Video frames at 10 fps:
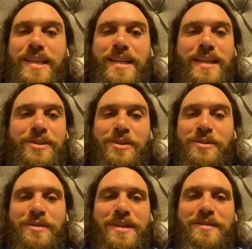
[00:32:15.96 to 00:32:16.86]
I don't
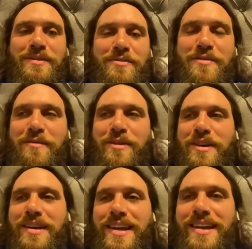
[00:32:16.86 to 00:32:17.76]
know if you've
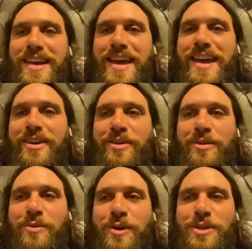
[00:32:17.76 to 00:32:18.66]
ever heard
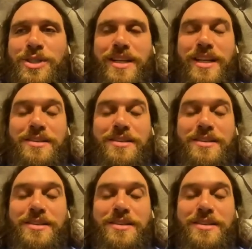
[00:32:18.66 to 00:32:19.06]
or watched it. It's